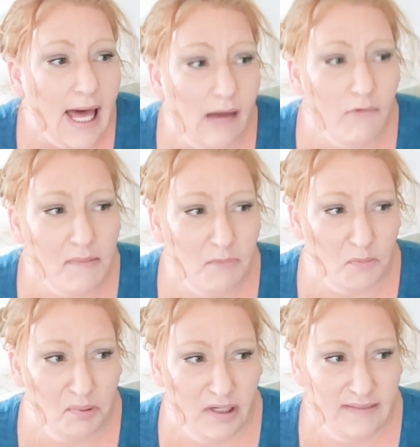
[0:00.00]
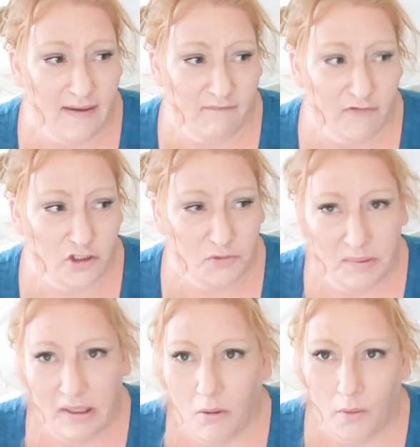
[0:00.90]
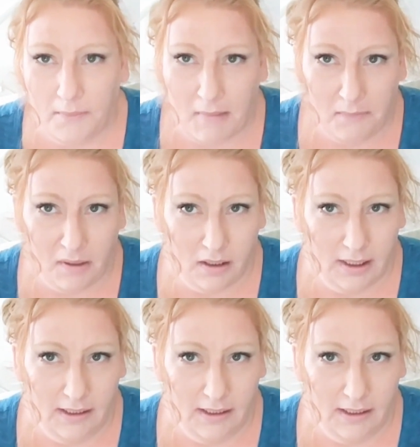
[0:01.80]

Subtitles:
I remember putting that first pill in my body